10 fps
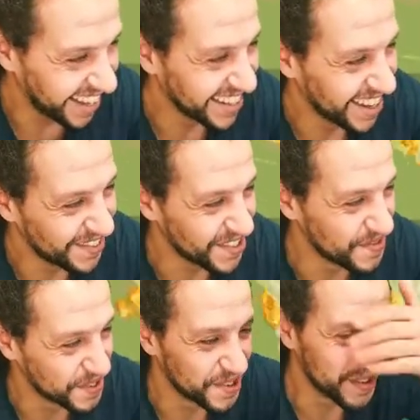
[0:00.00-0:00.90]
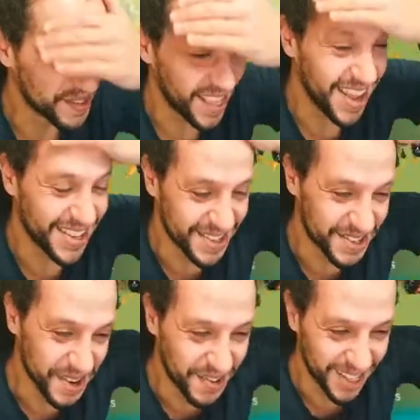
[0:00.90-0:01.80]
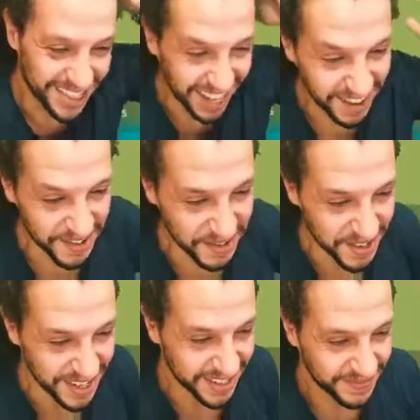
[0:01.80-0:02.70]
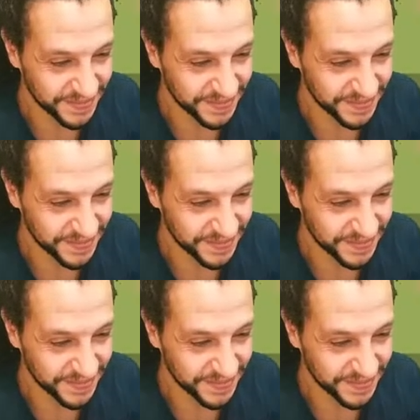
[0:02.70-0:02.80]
I love you, bro. Thank you so much, Habibi.